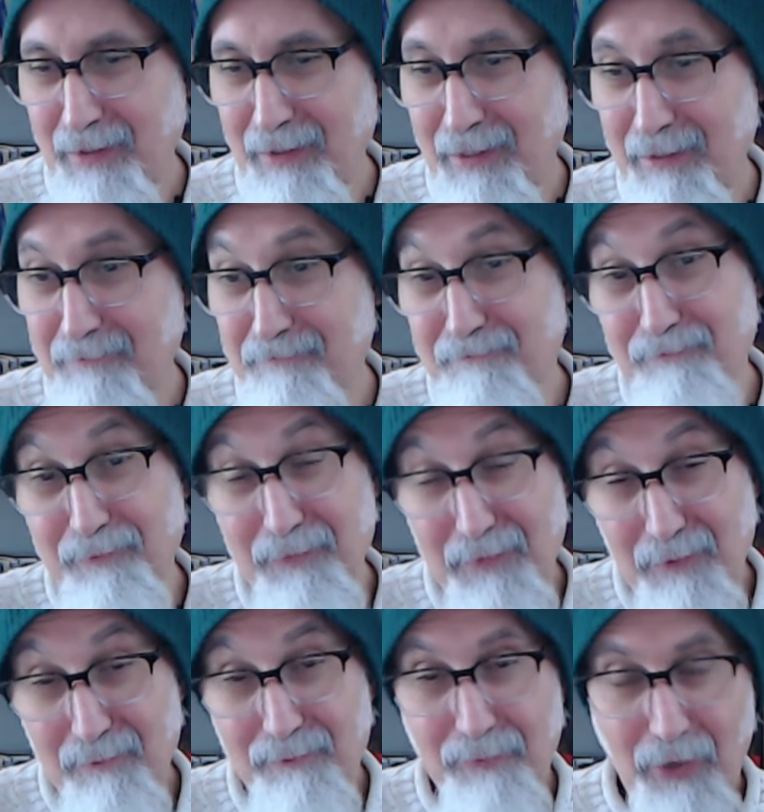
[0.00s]
Uh,
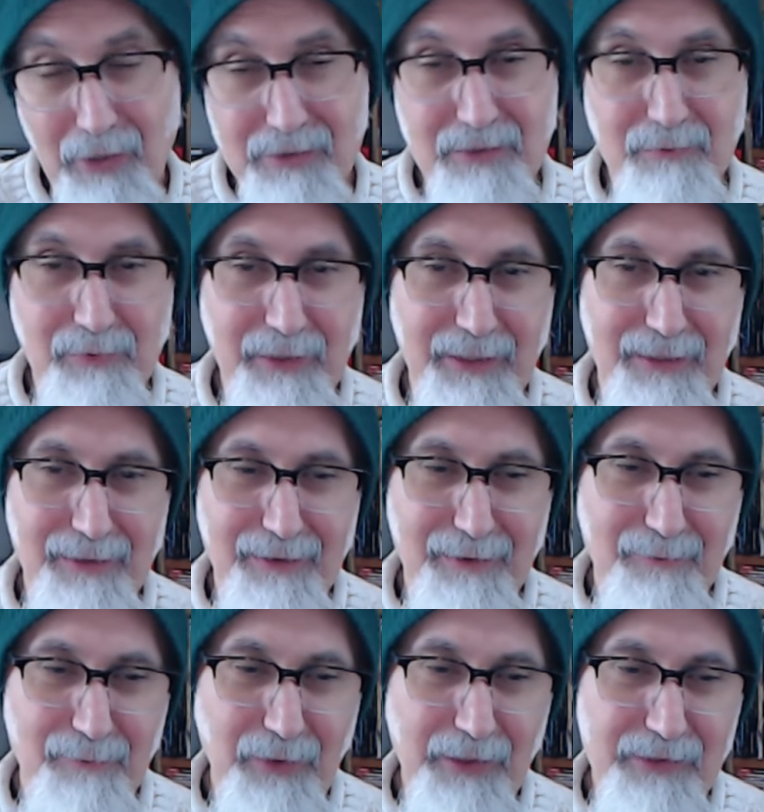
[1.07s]
possibly,
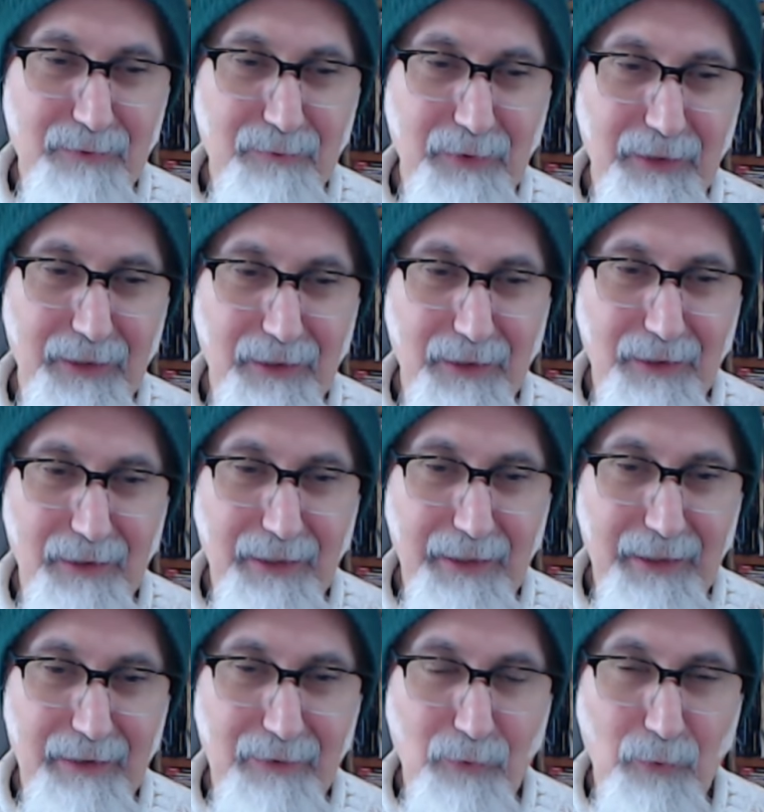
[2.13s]
possibly.
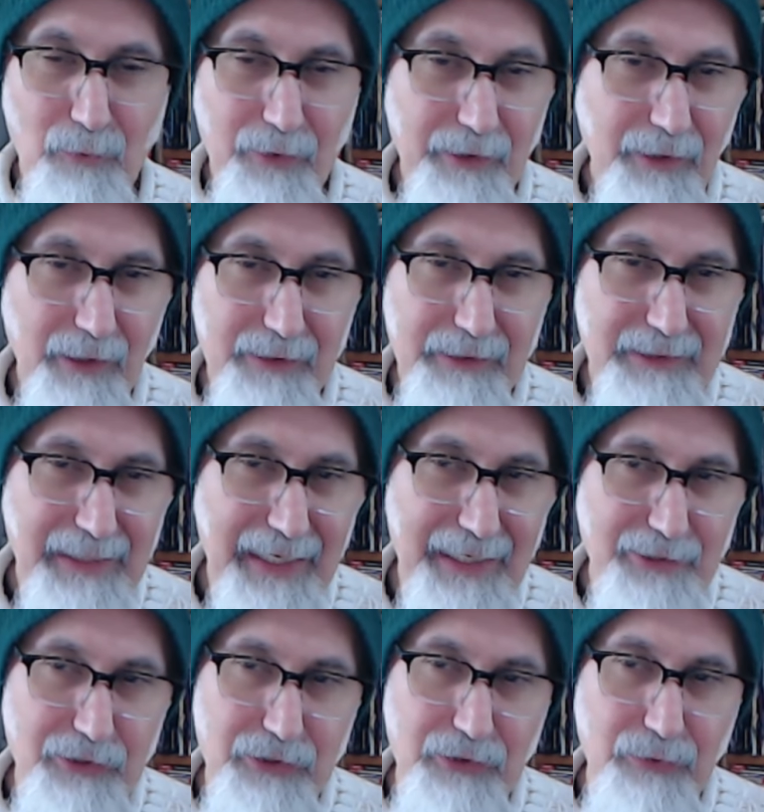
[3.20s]
And we're not
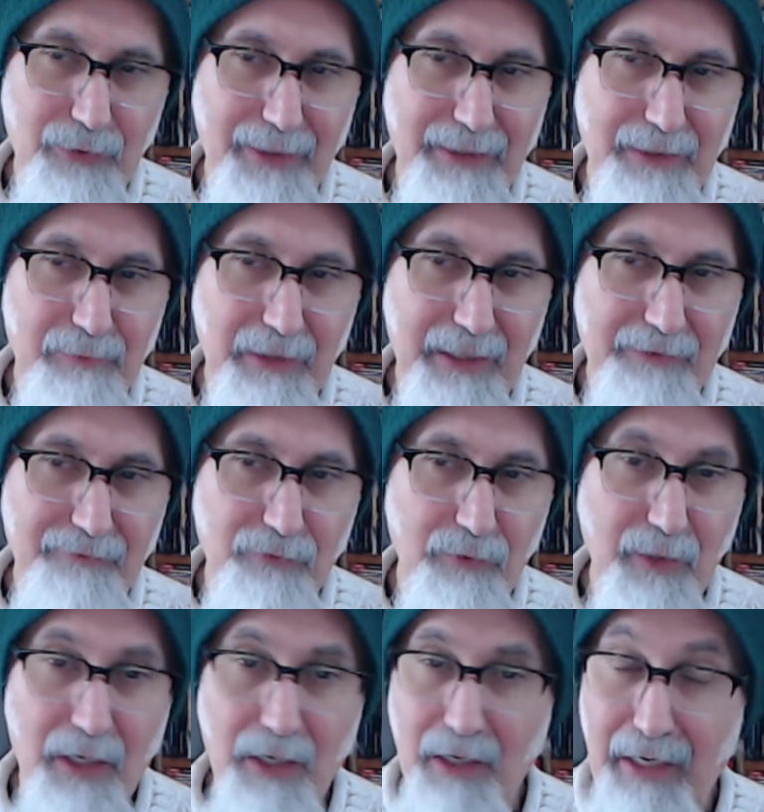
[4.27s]
attached to any platform.
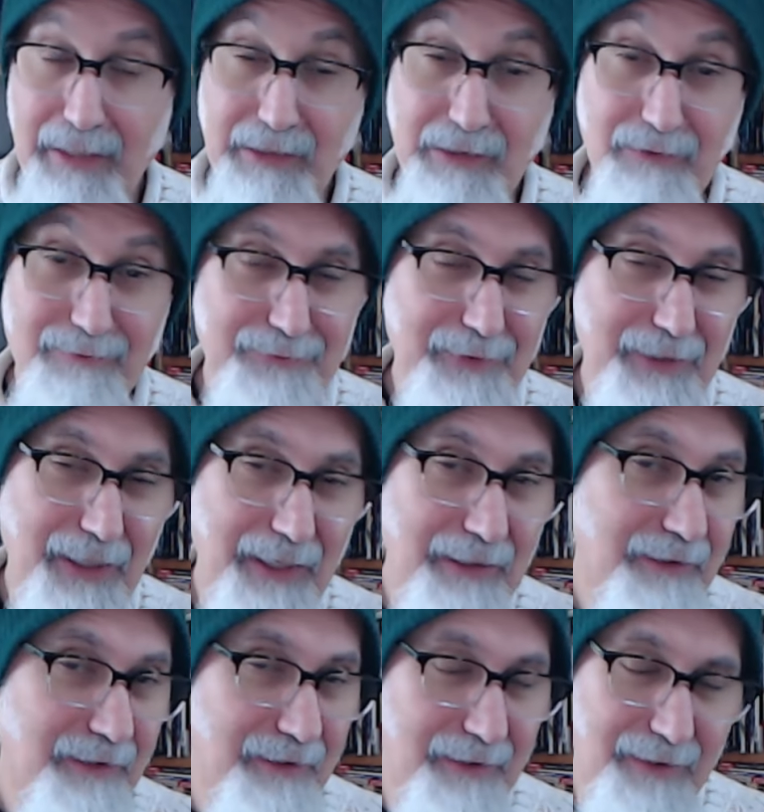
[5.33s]
I,
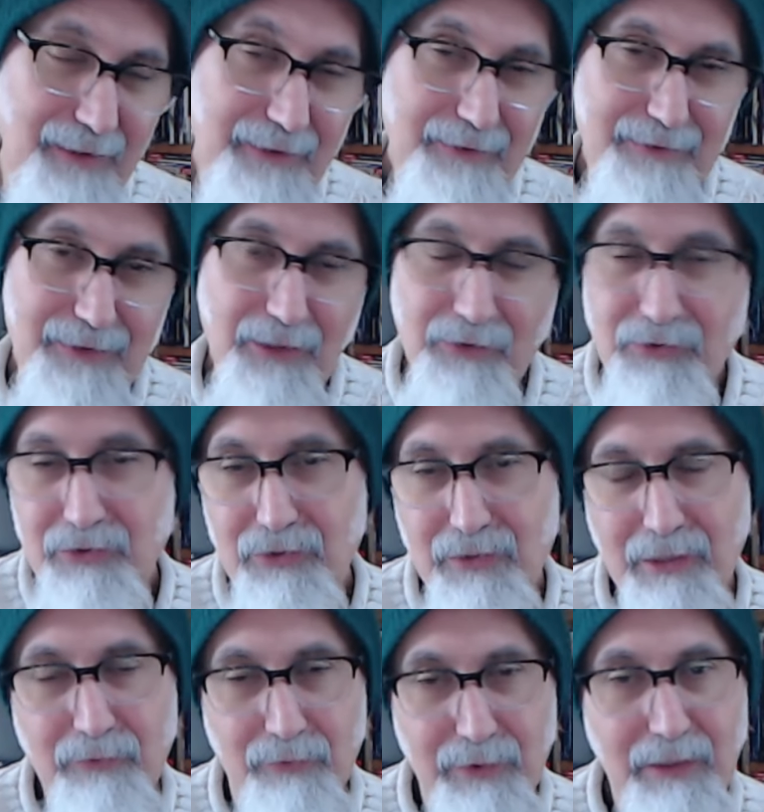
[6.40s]
I, I tell you the truth, I
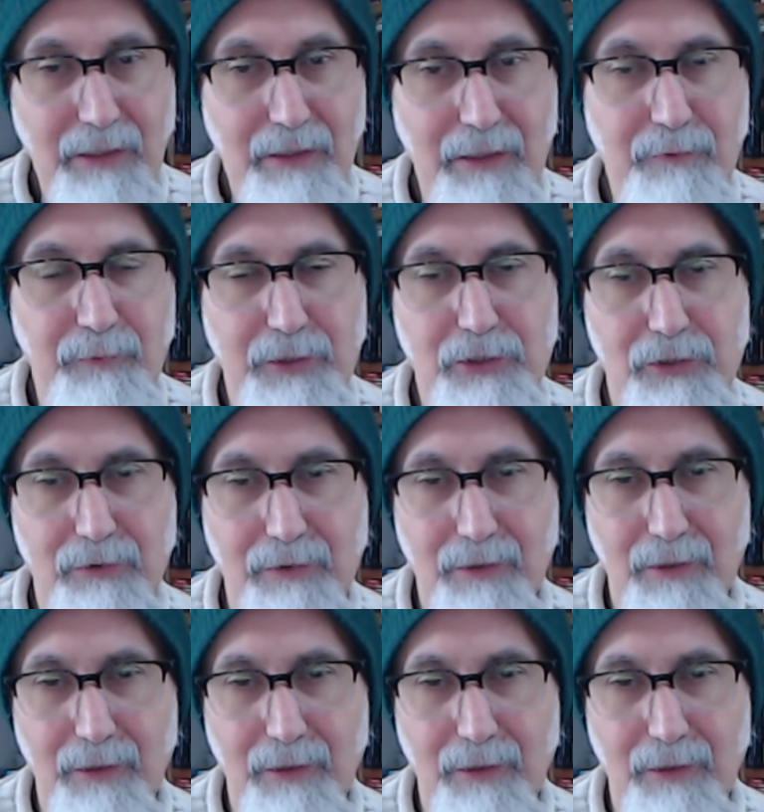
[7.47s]
really like BitChute.